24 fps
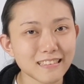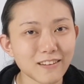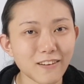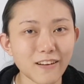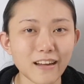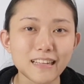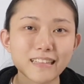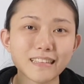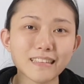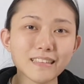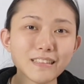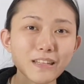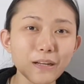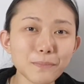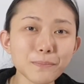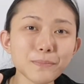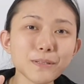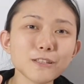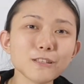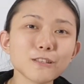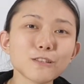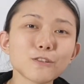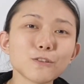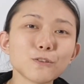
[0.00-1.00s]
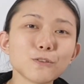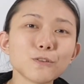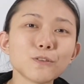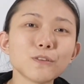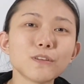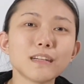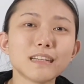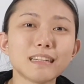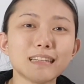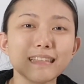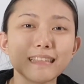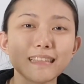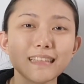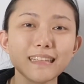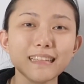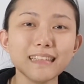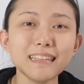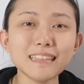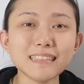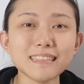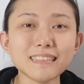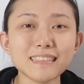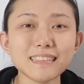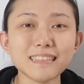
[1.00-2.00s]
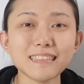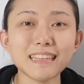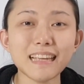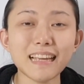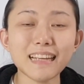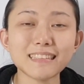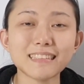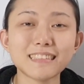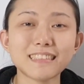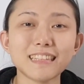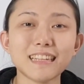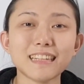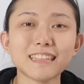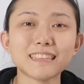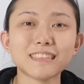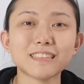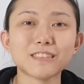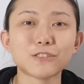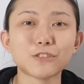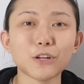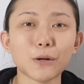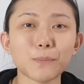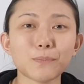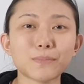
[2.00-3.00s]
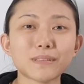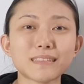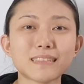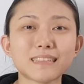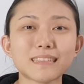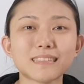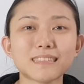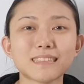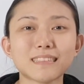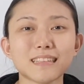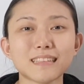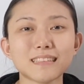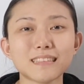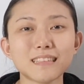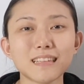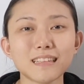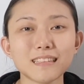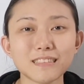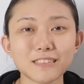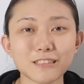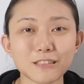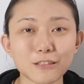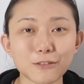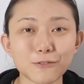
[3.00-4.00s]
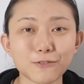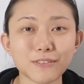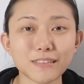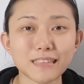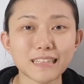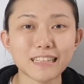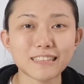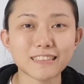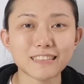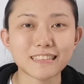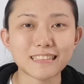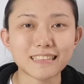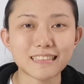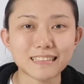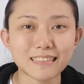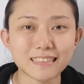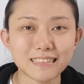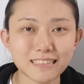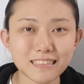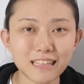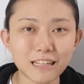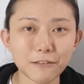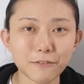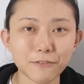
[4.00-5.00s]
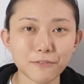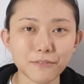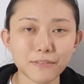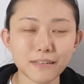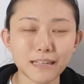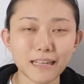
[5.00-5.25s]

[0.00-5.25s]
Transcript: Okay, number 2 is the SGS drop resistance certification itself.